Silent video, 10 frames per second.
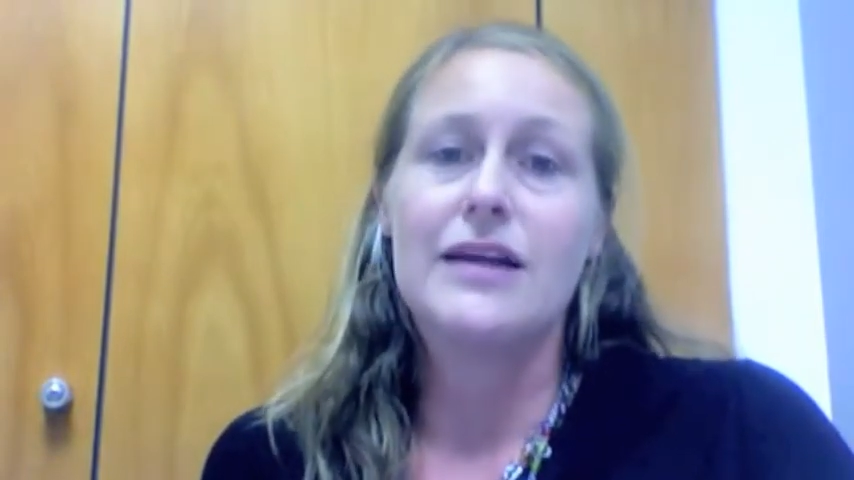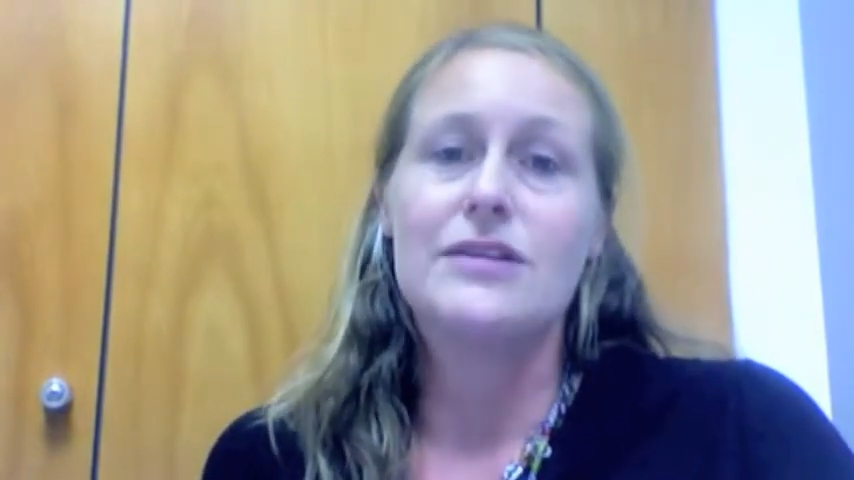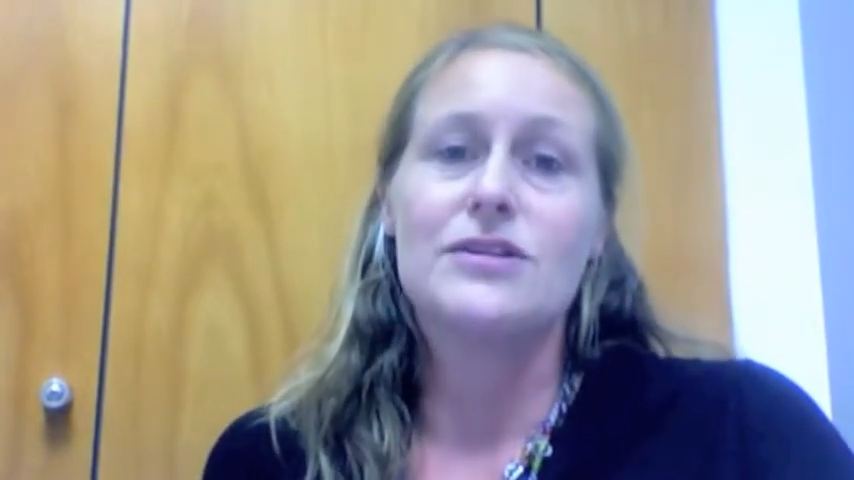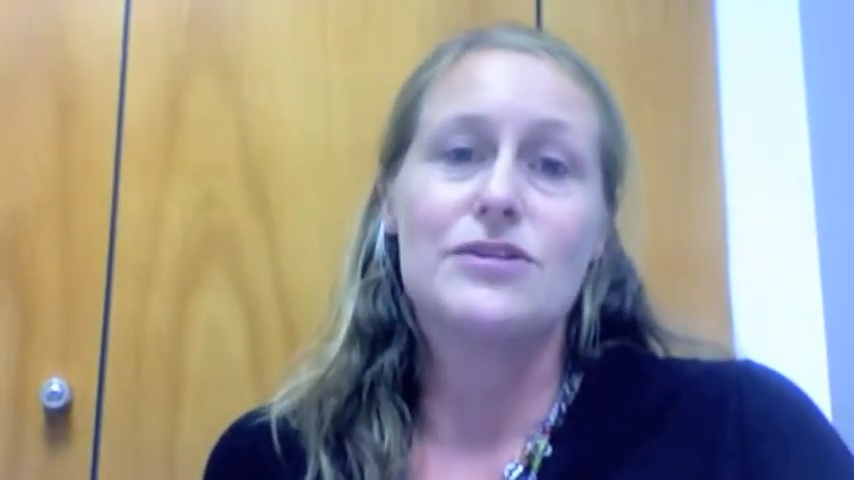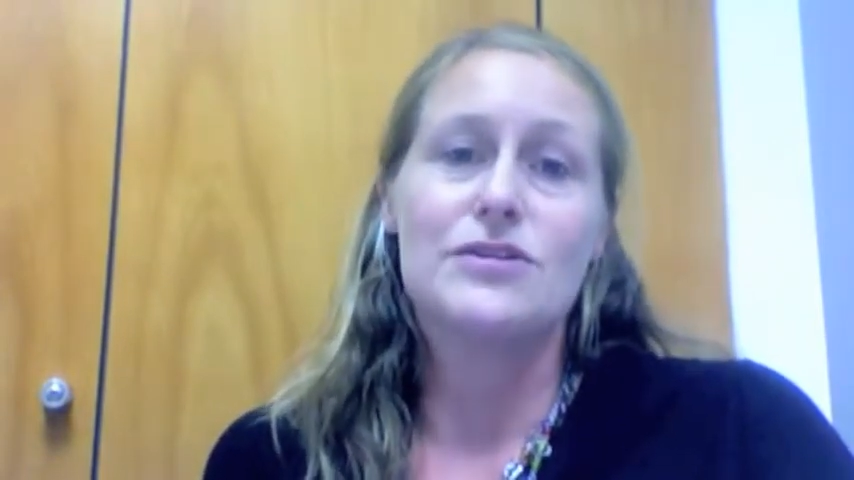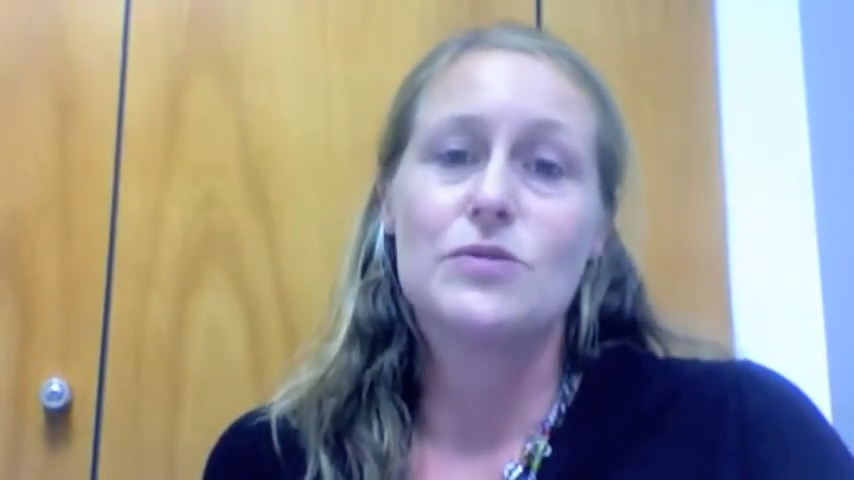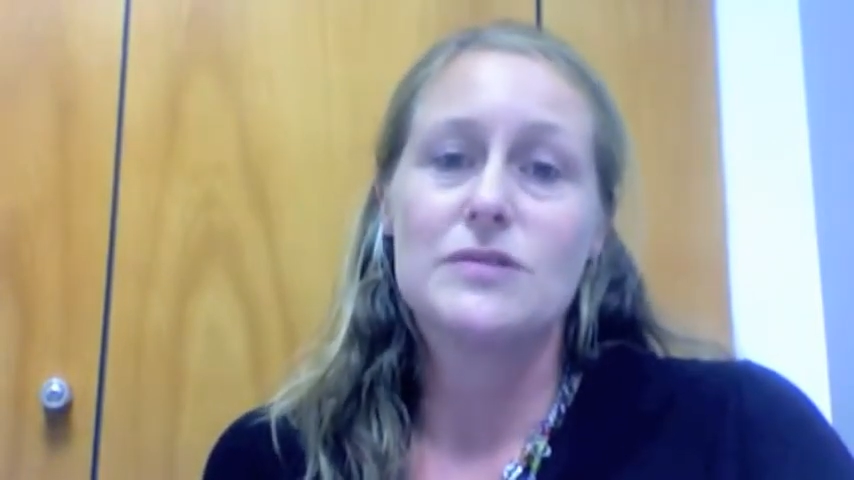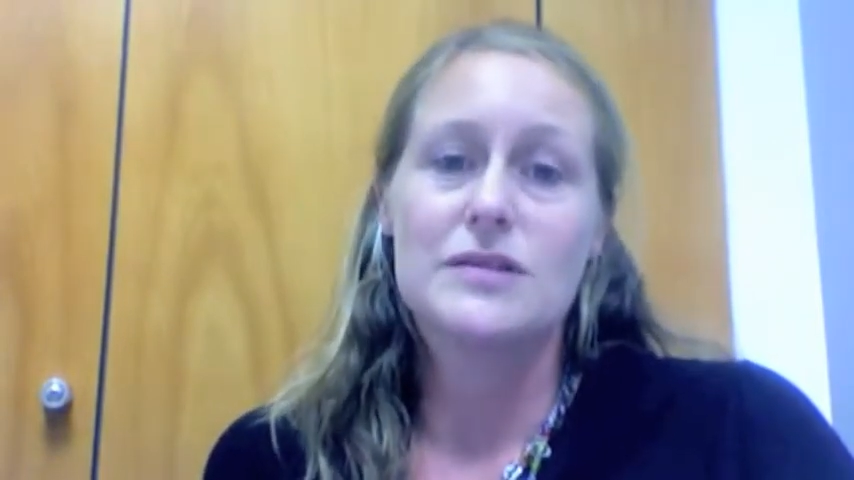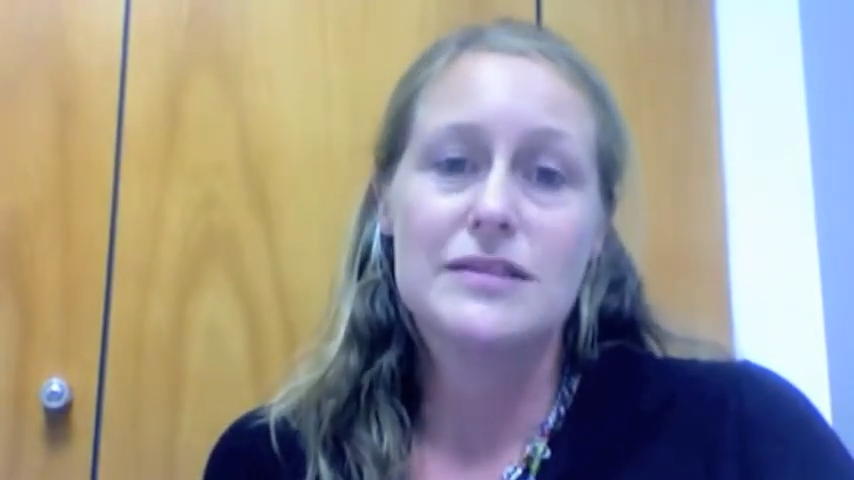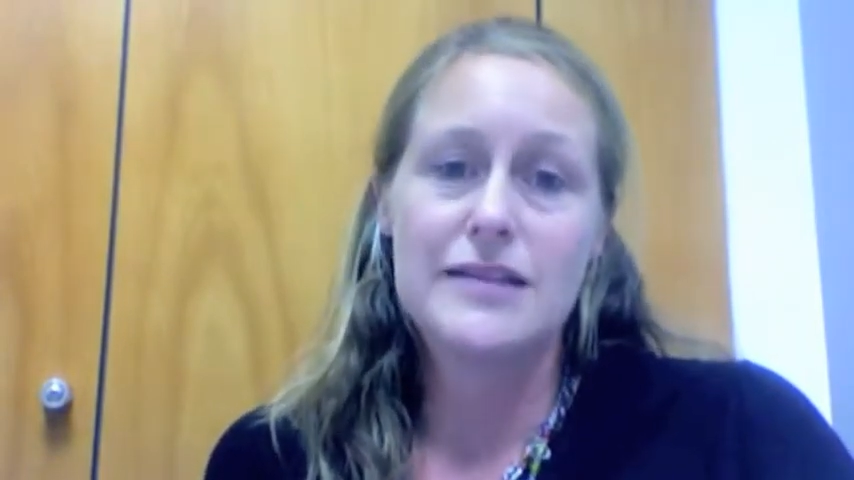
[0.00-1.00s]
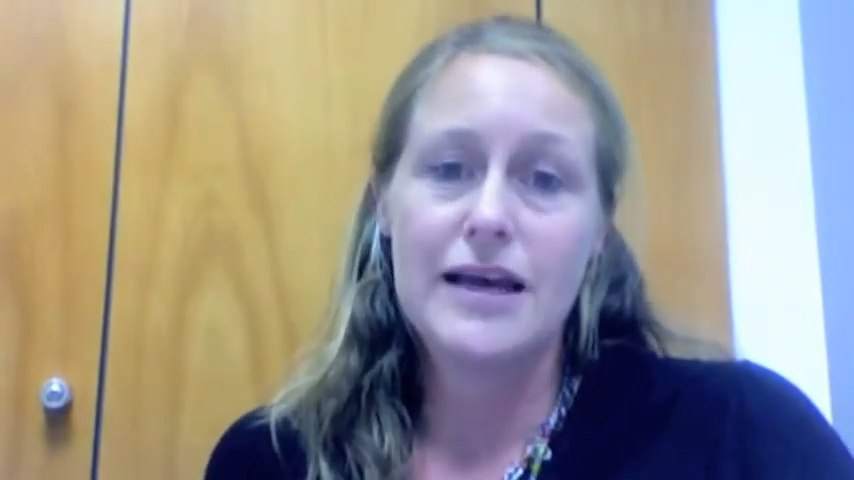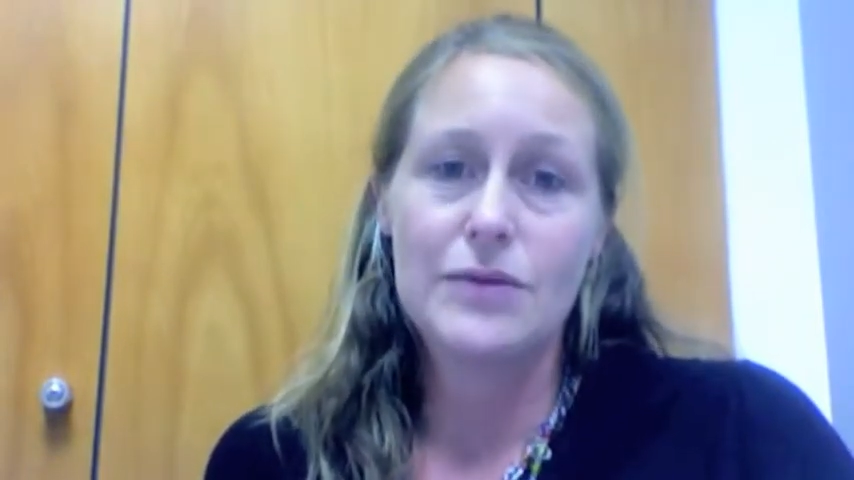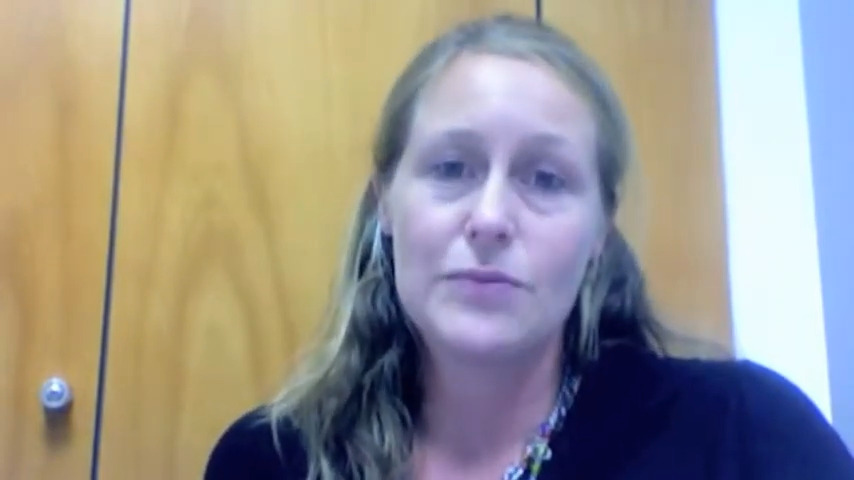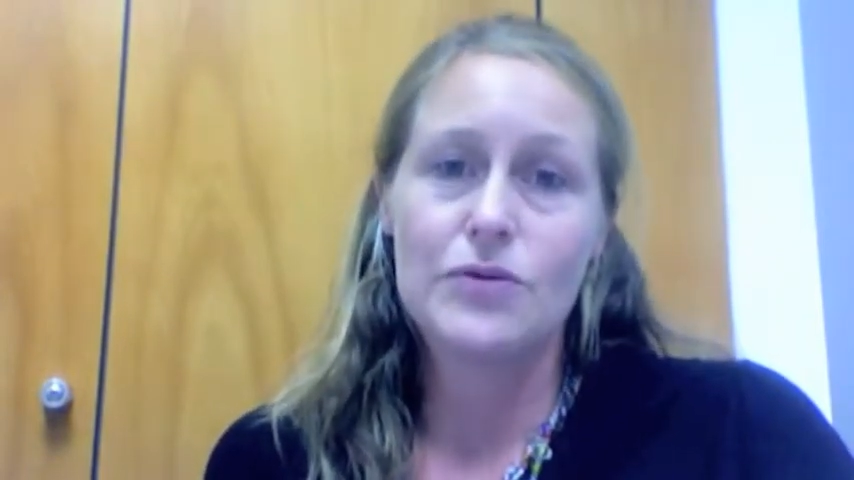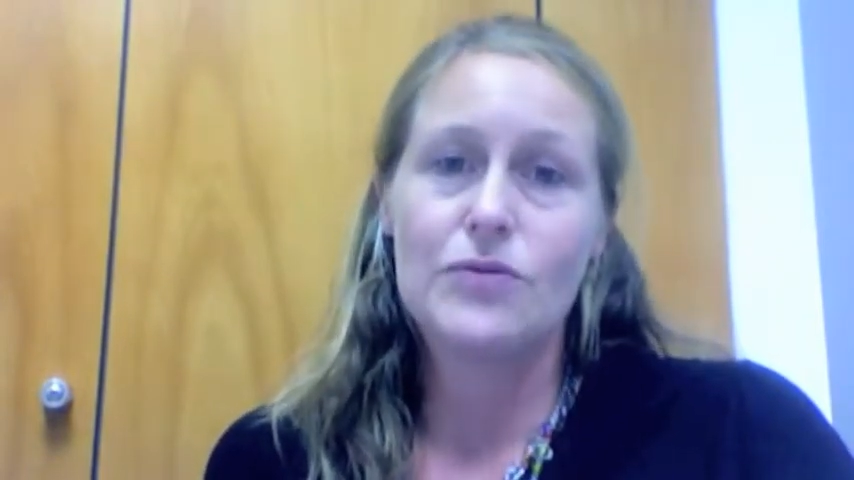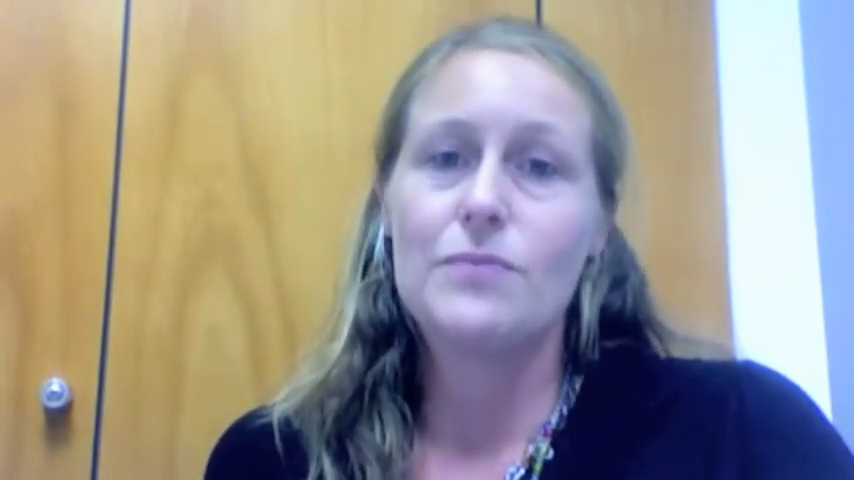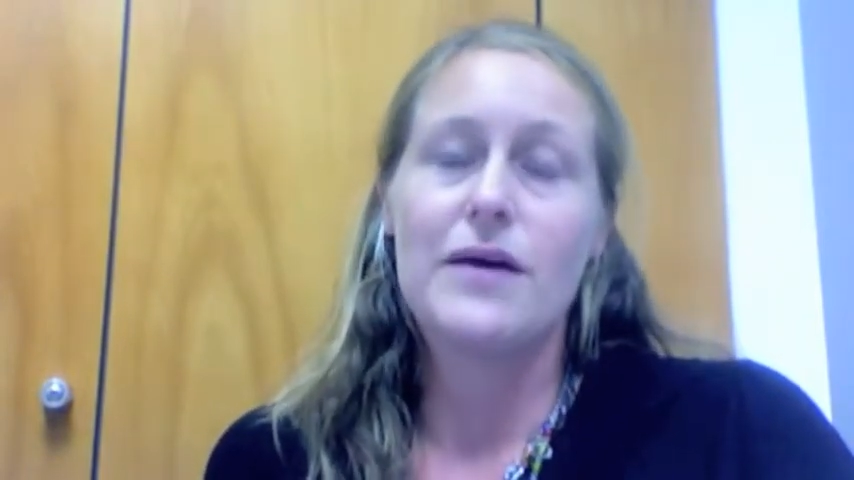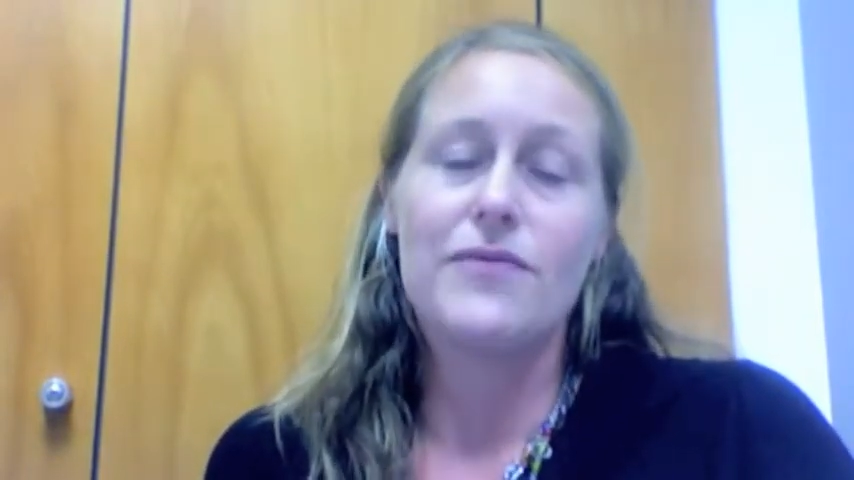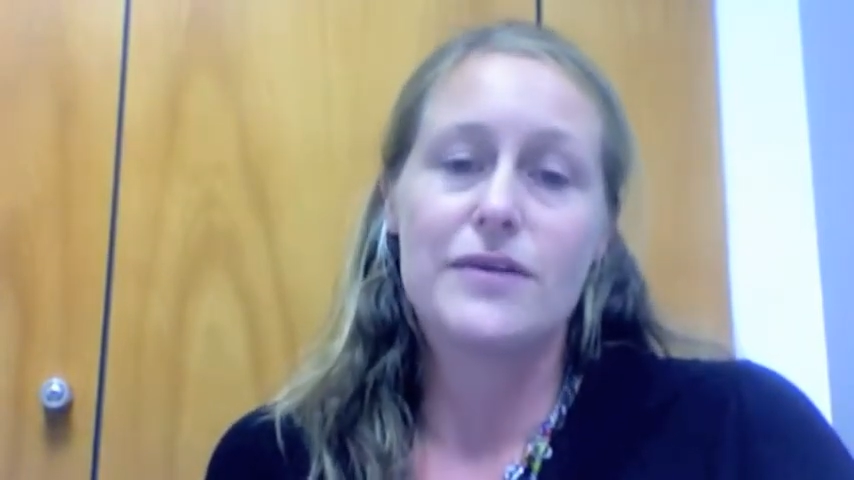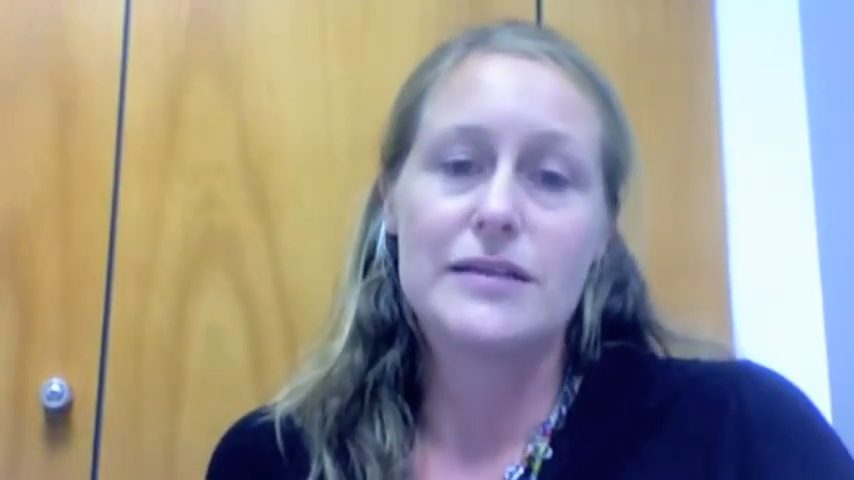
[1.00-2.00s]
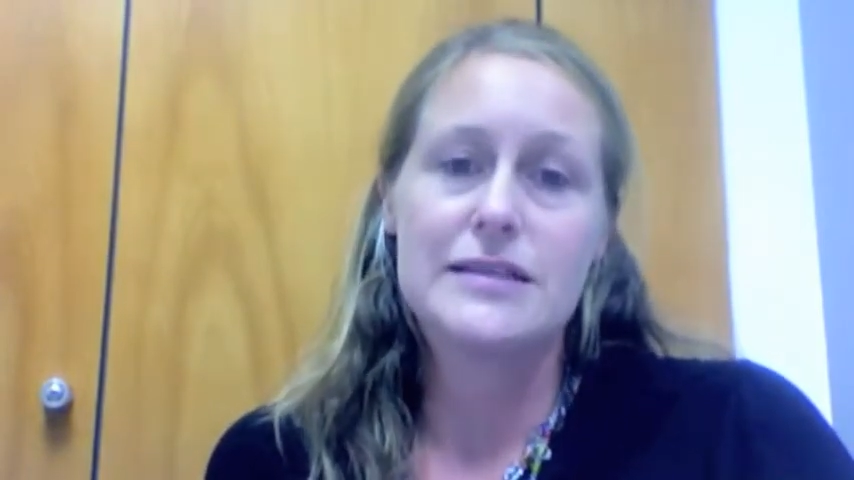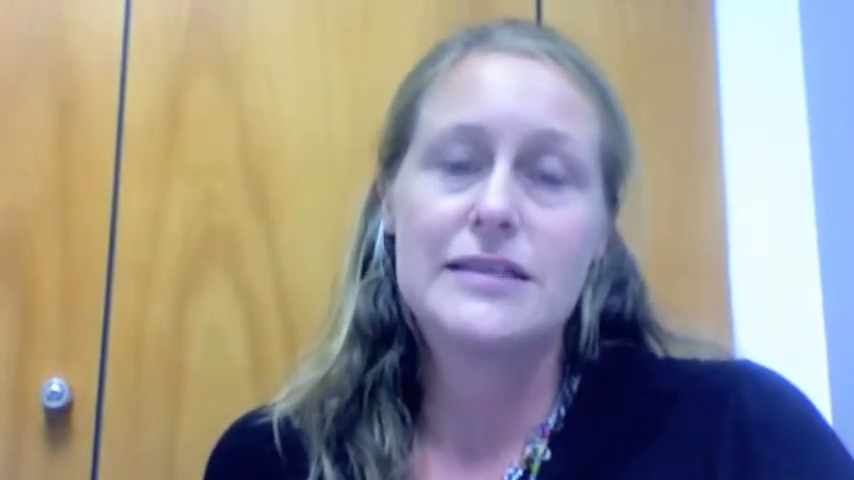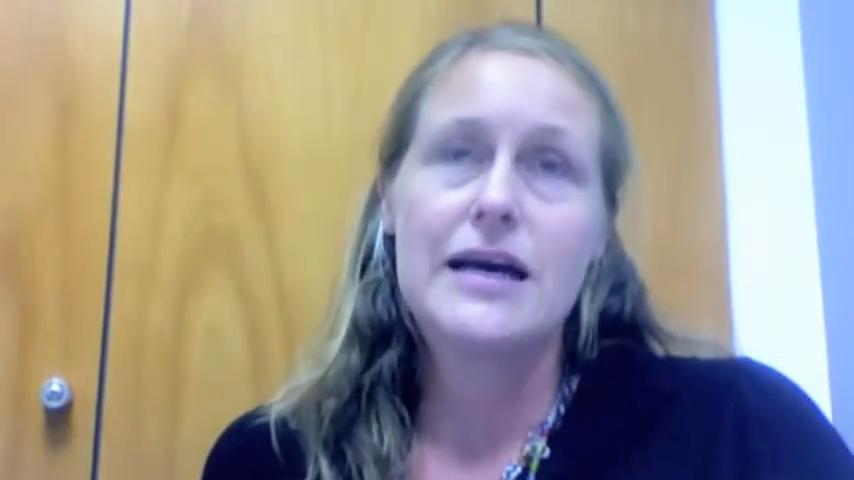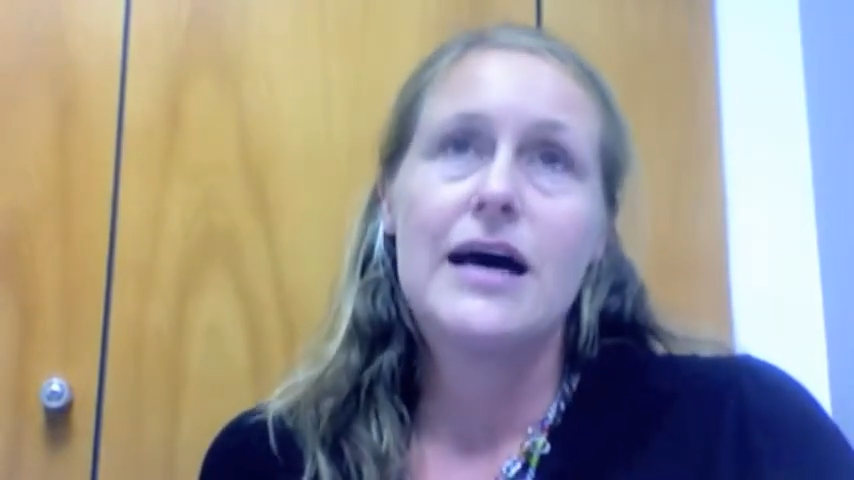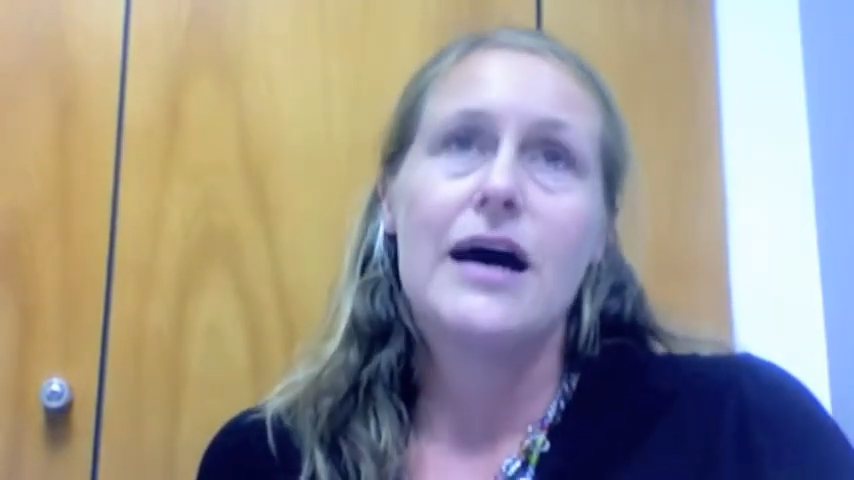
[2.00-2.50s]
and to use more sustainable methods.